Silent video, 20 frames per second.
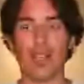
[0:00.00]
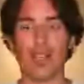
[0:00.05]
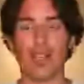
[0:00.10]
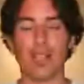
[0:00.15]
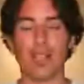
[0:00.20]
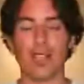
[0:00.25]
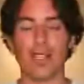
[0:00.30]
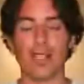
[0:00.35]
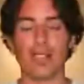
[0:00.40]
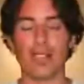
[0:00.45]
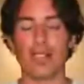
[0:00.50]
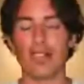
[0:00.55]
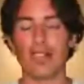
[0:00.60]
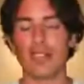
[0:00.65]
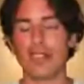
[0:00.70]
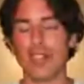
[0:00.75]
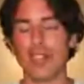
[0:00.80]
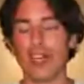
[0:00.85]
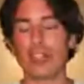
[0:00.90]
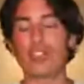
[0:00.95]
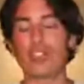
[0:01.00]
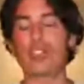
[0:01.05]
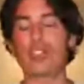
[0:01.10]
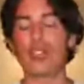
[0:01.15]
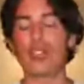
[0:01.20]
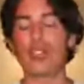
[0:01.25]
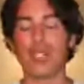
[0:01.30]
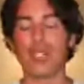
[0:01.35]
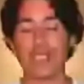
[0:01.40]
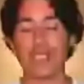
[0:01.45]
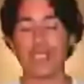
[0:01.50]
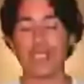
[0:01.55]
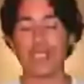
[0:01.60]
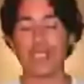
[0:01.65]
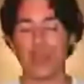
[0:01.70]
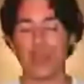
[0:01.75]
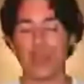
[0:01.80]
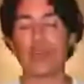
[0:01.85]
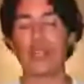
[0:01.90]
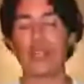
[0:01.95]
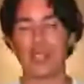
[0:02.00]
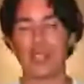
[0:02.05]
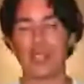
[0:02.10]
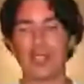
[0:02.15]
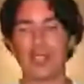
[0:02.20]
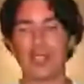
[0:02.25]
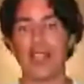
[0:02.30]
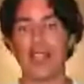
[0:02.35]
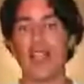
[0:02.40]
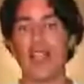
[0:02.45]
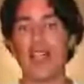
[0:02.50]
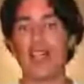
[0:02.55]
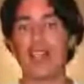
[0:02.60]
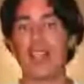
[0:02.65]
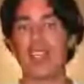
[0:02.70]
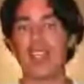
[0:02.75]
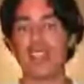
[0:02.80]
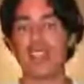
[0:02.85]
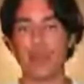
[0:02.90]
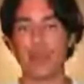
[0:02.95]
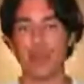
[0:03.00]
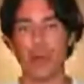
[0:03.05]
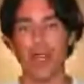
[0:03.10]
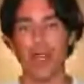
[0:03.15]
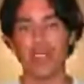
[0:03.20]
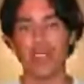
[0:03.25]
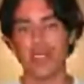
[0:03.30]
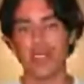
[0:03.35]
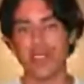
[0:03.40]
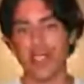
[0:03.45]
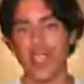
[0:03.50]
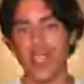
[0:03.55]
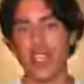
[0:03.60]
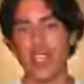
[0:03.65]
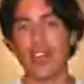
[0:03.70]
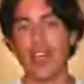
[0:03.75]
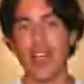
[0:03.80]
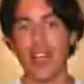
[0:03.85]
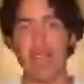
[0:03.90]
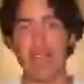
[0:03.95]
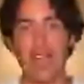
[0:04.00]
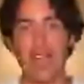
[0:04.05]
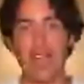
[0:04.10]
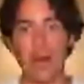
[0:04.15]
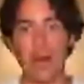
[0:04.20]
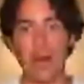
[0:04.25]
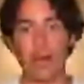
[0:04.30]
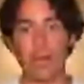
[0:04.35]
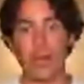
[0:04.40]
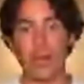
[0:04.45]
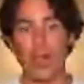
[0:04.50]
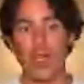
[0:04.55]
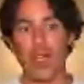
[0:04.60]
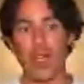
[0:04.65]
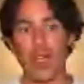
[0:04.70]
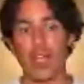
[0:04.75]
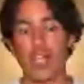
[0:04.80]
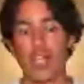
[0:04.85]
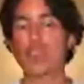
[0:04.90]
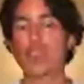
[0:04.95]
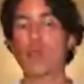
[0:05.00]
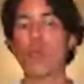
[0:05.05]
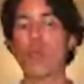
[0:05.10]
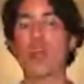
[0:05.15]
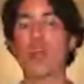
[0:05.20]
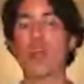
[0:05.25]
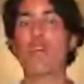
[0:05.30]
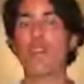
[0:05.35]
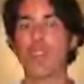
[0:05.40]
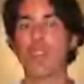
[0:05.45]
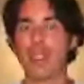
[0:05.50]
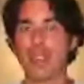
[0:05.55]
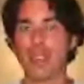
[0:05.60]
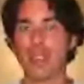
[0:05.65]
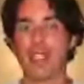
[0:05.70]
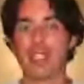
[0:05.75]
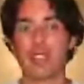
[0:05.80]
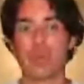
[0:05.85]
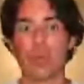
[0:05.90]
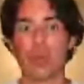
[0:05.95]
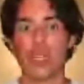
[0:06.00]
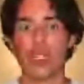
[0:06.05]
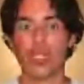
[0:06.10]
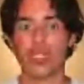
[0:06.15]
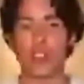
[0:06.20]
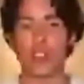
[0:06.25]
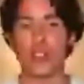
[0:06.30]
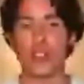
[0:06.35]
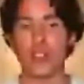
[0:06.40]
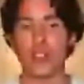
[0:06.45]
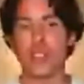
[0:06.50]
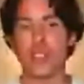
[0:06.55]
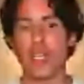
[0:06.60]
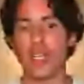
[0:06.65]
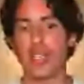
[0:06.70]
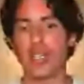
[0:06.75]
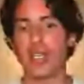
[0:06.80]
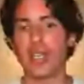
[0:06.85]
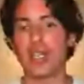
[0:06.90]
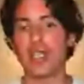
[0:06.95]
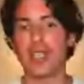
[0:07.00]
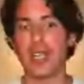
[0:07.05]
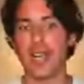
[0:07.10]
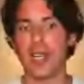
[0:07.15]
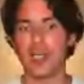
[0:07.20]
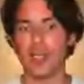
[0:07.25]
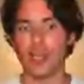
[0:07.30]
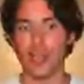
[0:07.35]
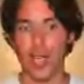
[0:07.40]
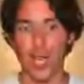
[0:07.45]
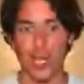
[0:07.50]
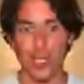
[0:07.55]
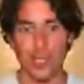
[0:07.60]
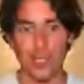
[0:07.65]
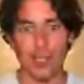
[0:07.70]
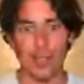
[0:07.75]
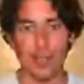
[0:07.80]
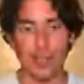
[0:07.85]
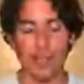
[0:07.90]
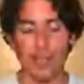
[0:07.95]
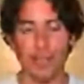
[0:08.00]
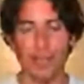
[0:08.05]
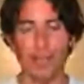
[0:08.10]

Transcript: it starts to experience in the present, here and now, each one of these expressions that it had created.